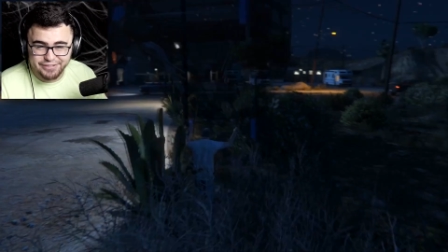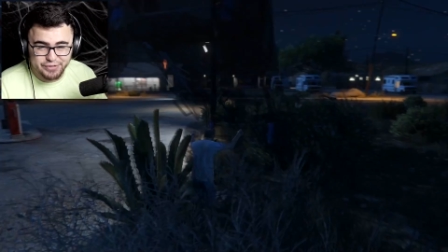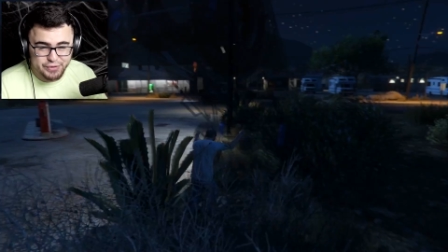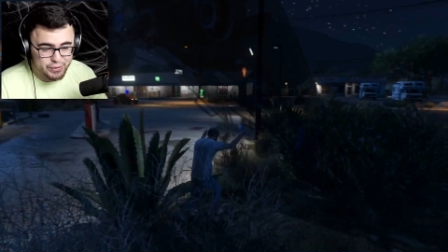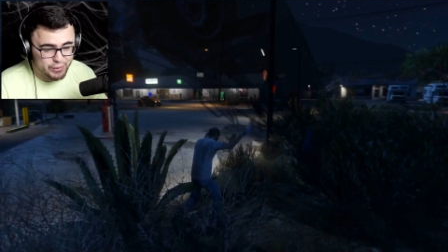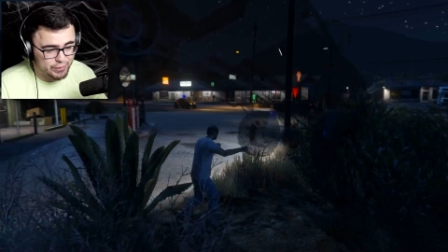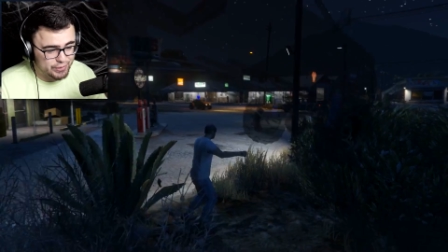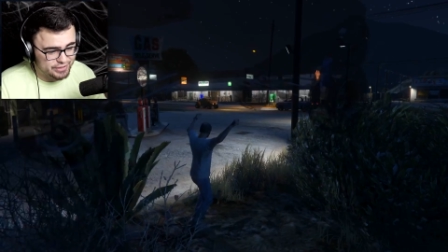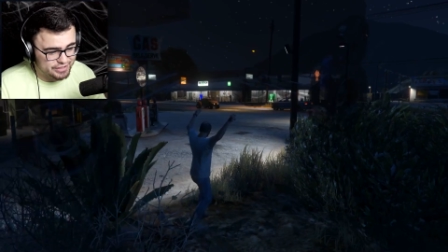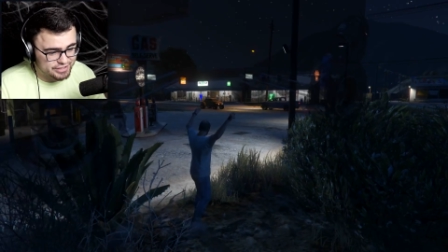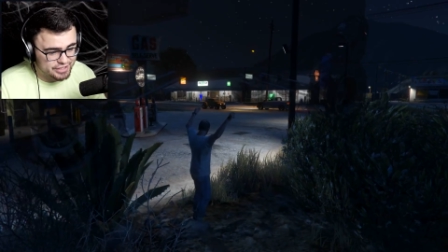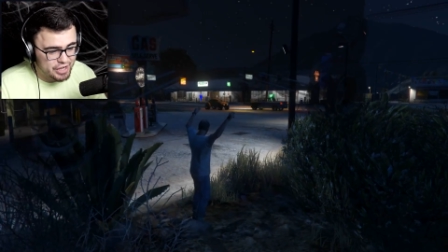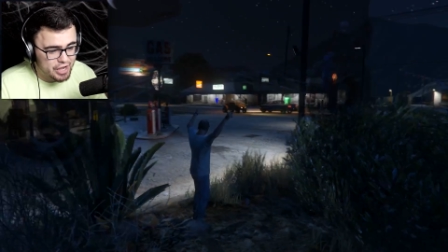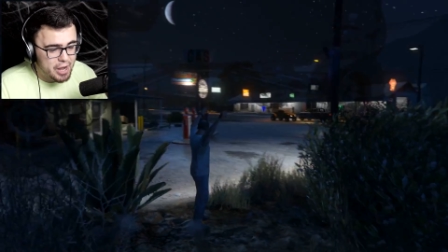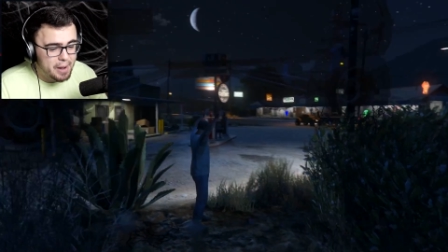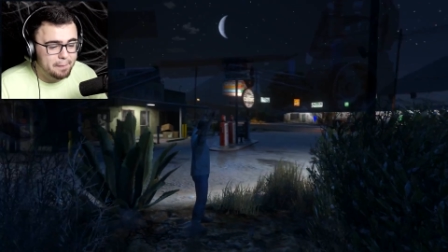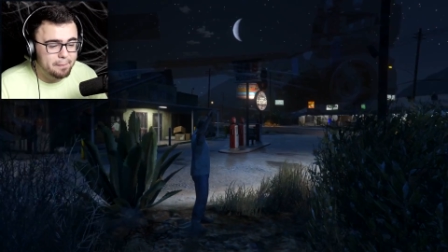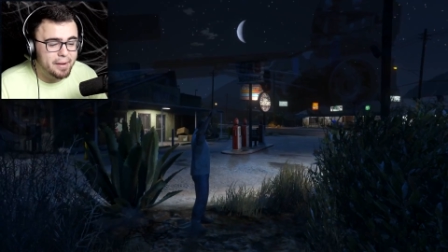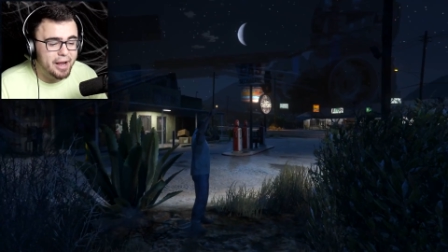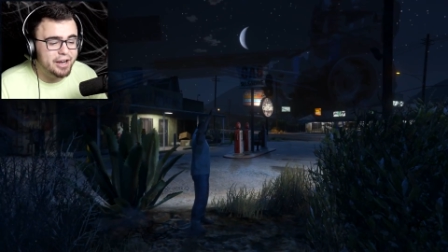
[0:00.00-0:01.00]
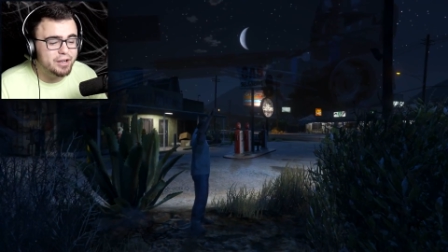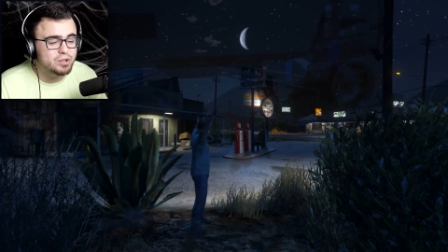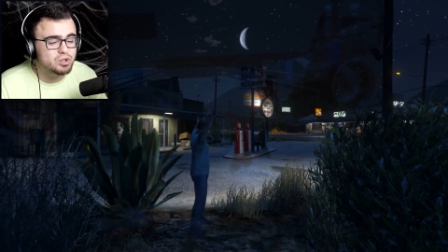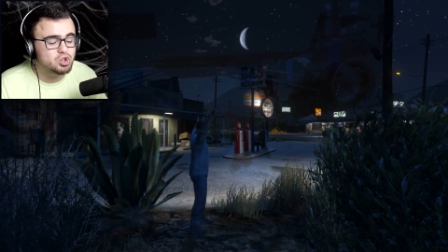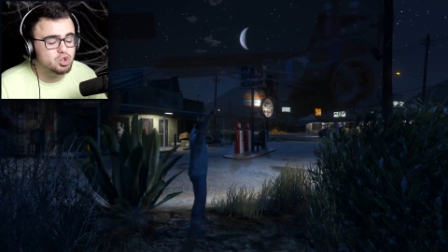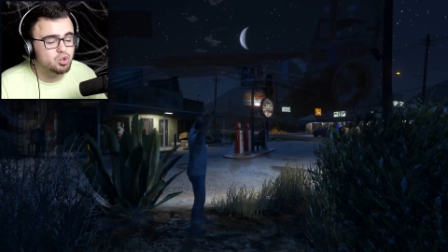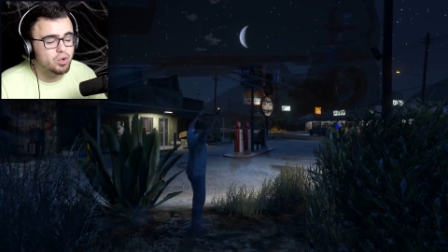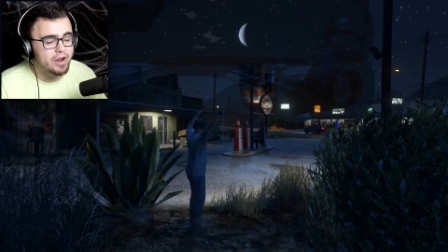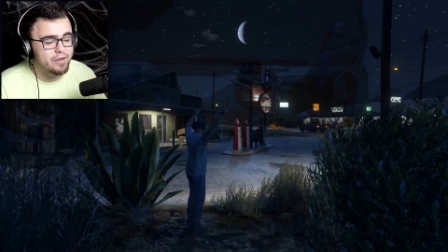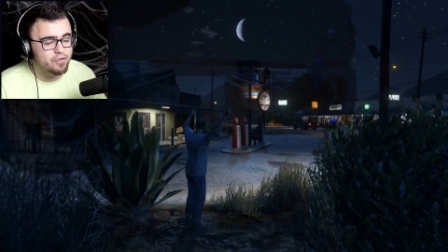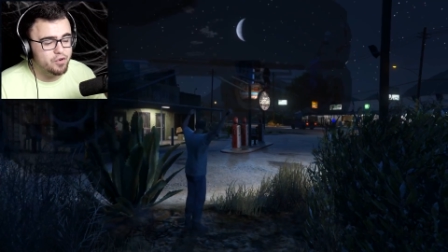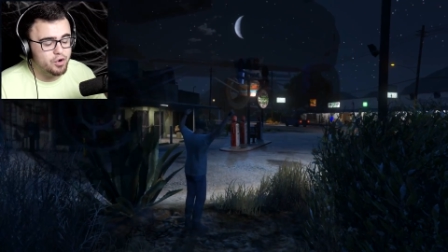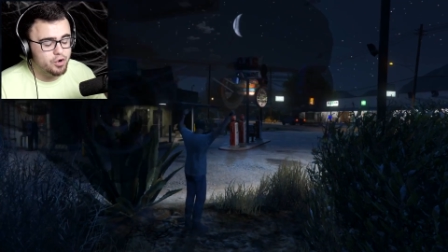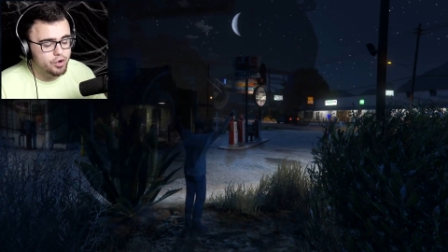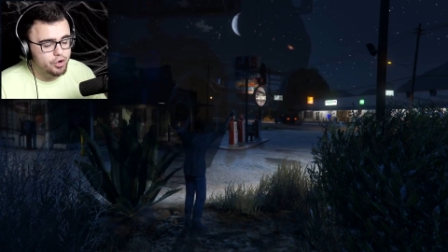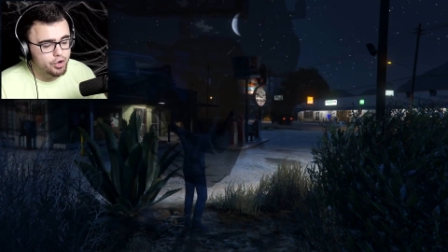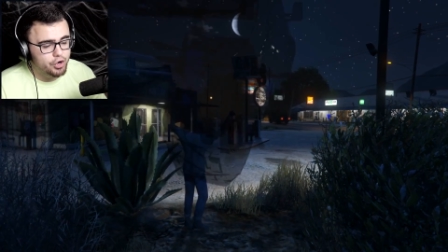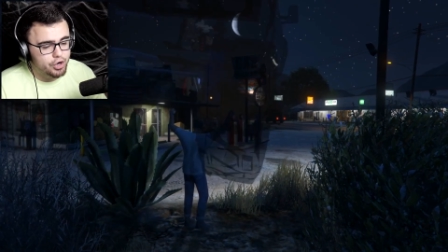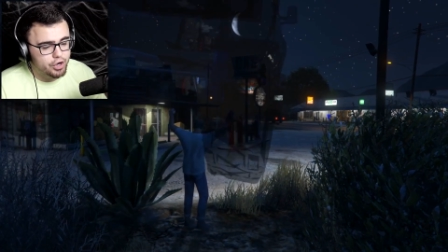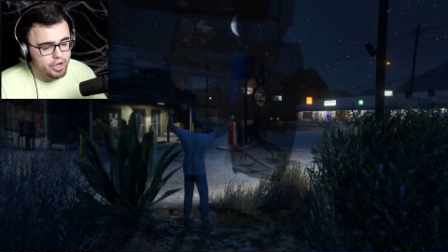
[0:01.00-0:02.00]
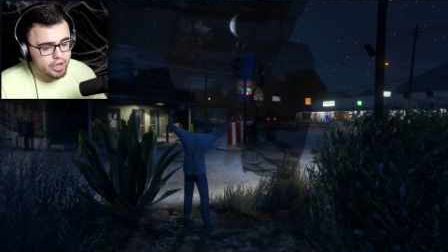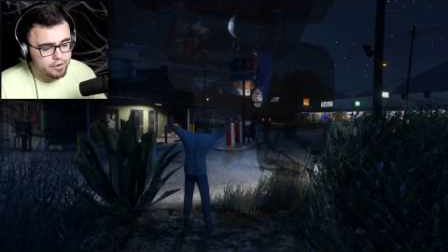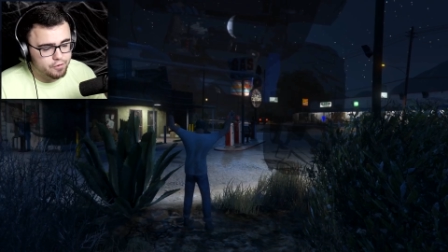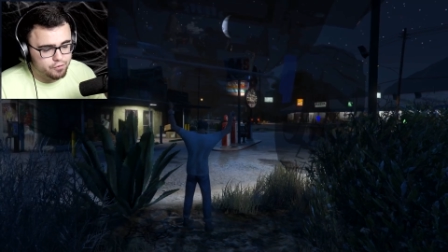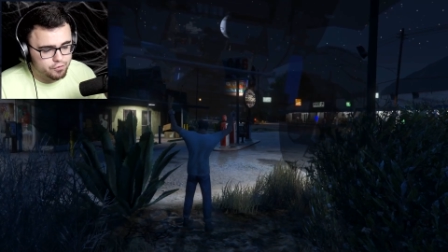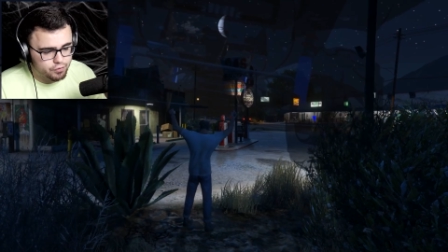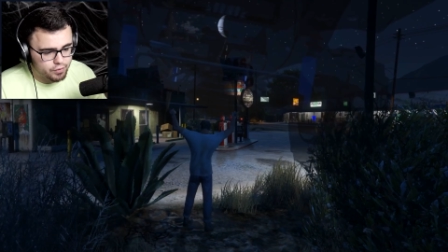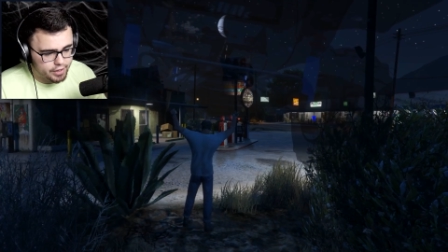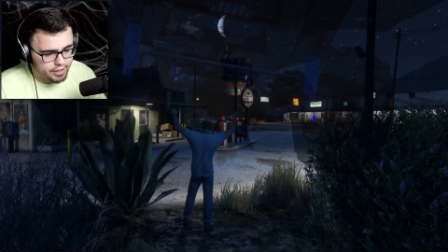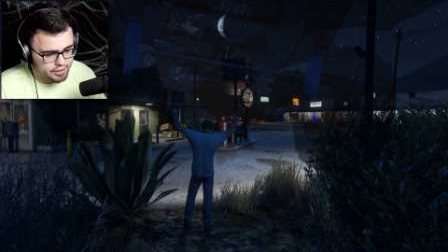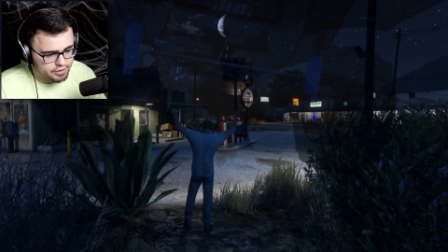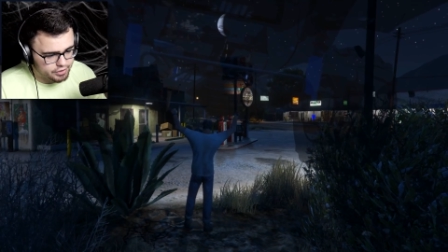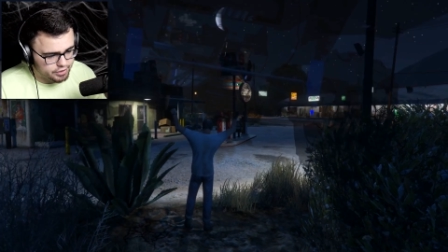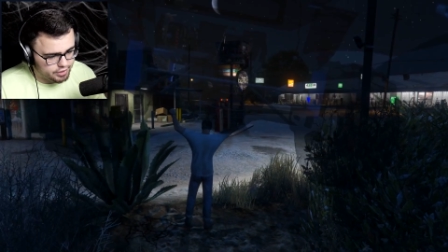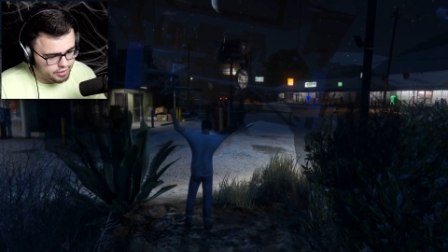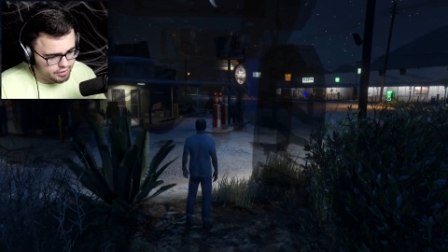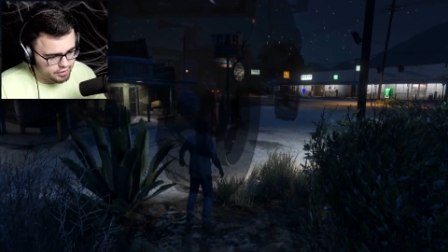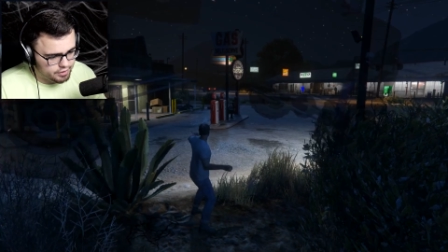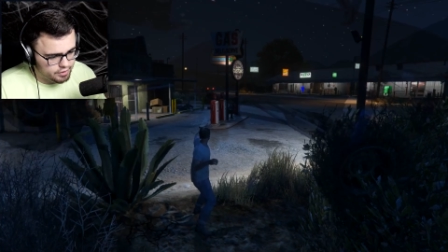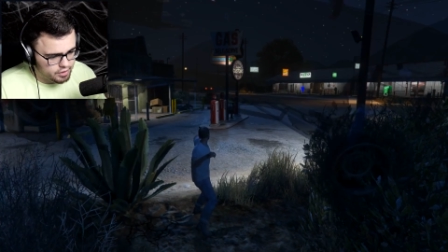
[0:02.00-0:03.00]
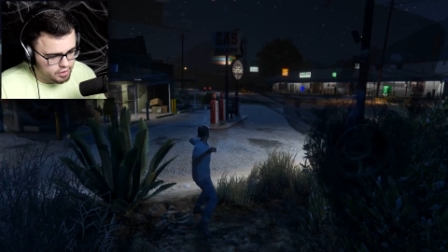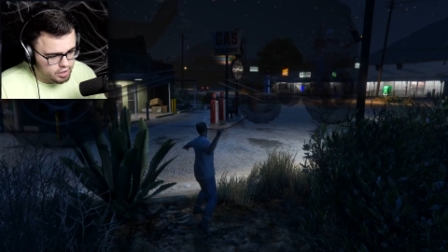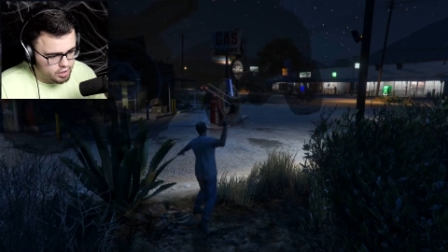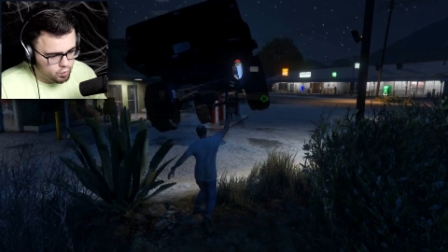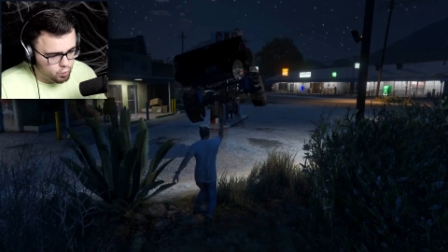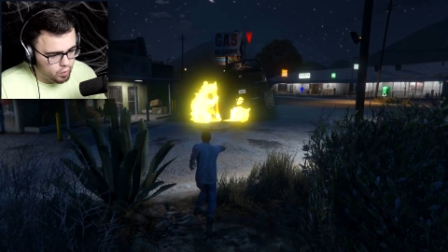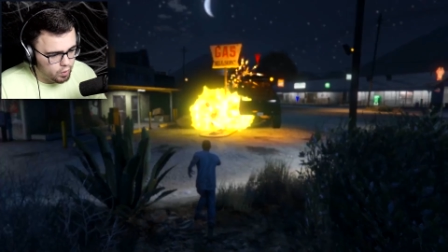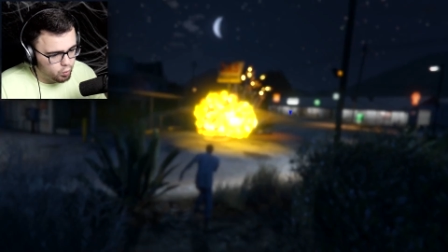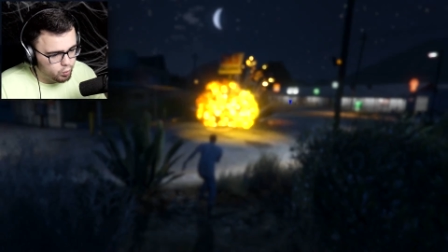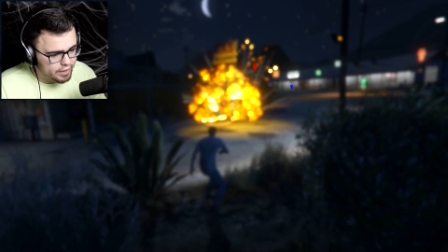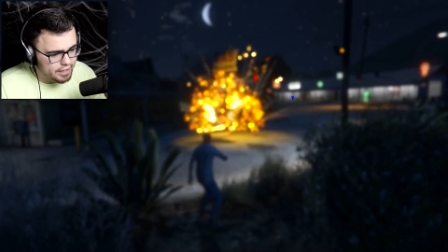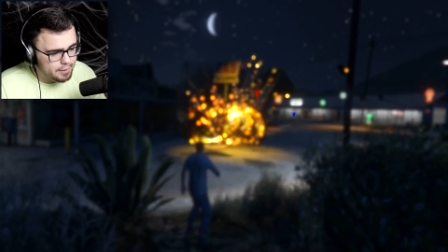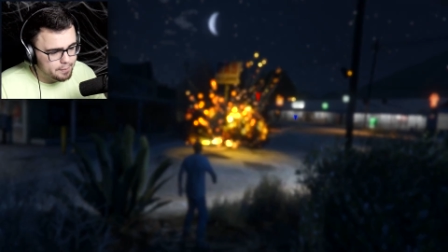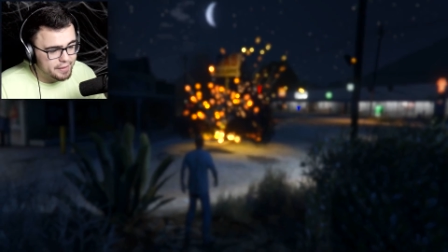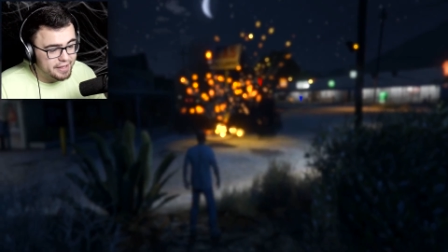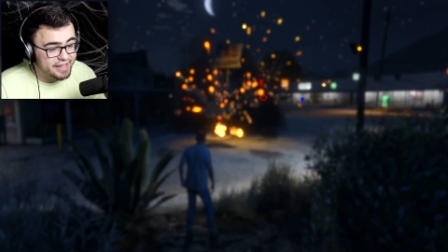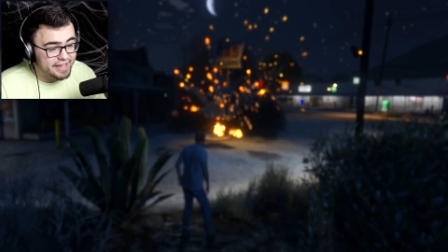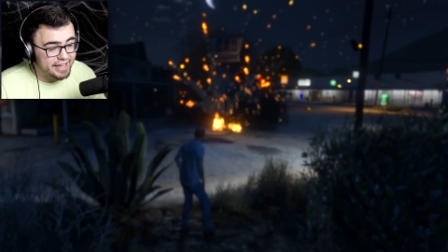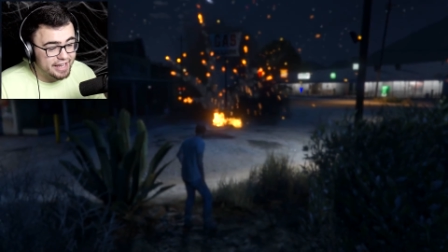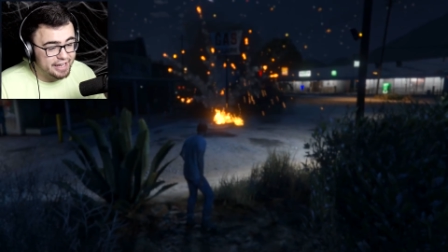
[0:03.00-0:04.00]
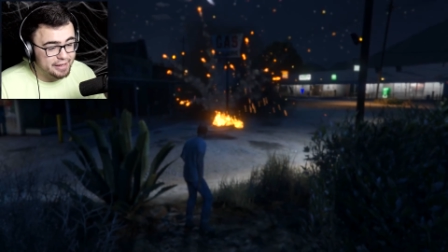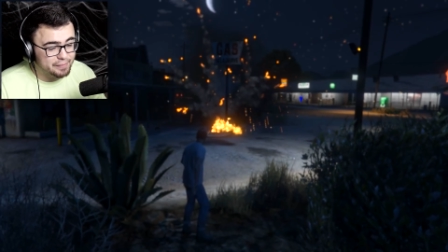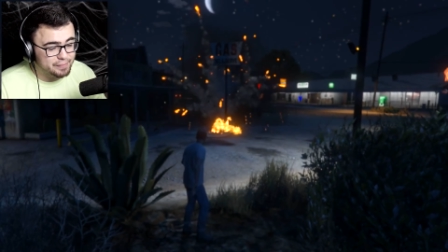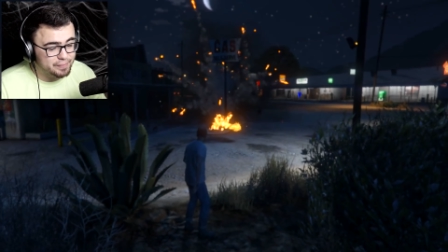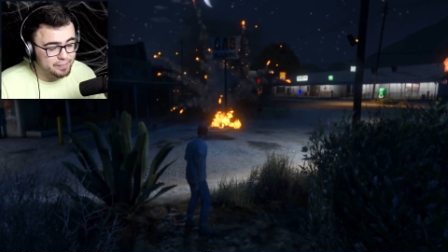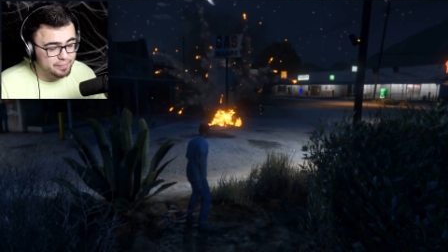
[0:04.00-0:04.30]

of course, Michael Trevor and Franklin we became